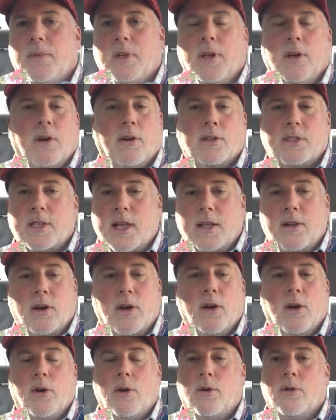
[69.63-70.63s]
you know, extend
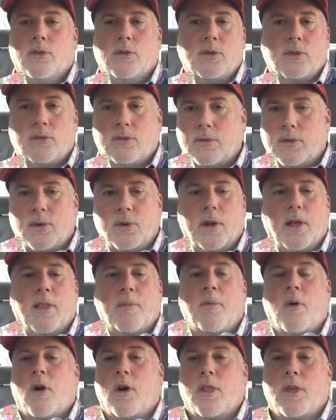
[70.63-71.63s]
a hose to
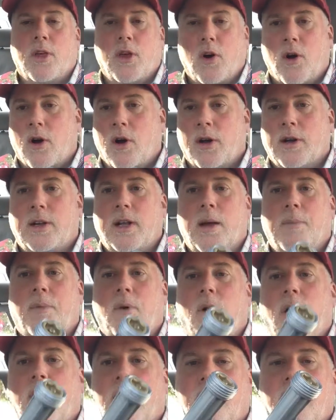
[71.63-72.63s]
another part of the yard
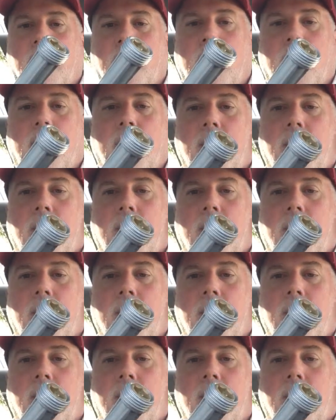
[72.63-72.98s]
temporarily,